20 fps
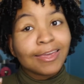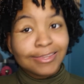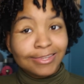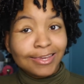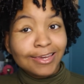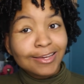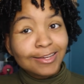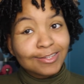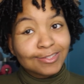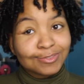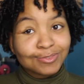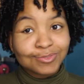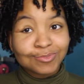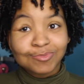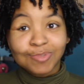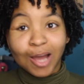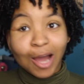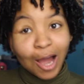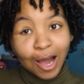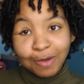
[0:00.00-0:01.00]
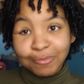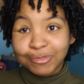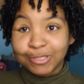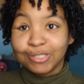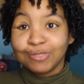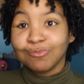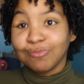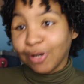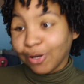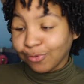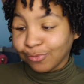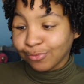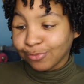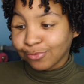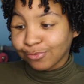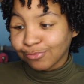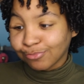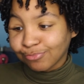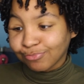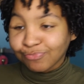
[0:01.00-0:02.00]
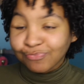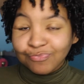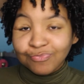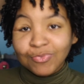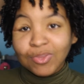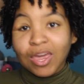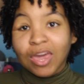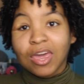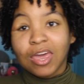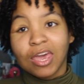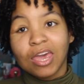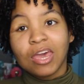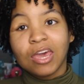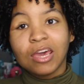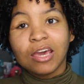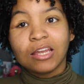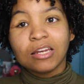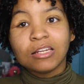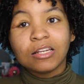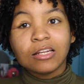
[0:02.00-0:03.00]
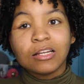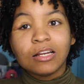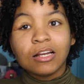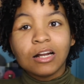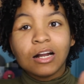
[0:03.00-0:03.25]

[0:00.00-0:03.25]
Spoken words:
yeah, I'm just broke. And